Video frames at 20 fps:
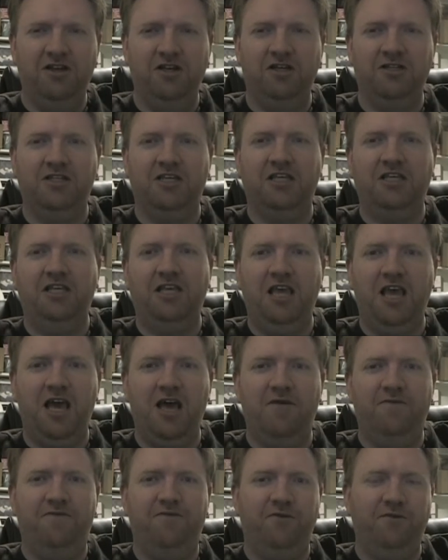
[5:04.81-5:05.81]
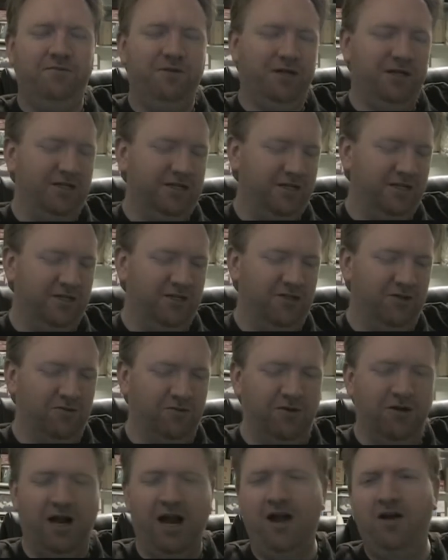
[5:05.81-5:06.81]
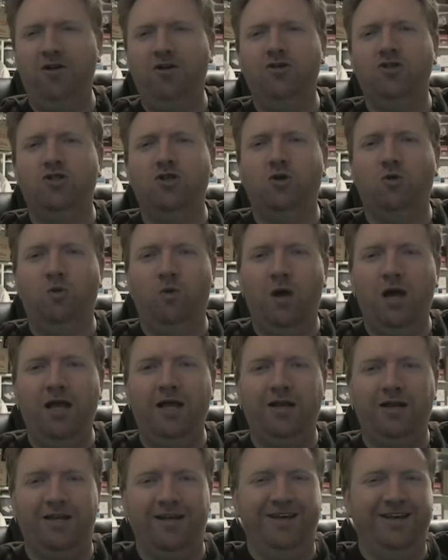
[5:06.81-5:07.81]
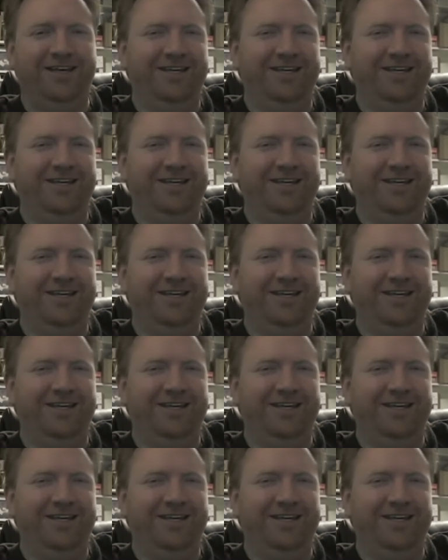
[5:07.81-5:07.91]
And he's like, "Yeah, I'm full-blooded Italian." Like, well, how are you so white?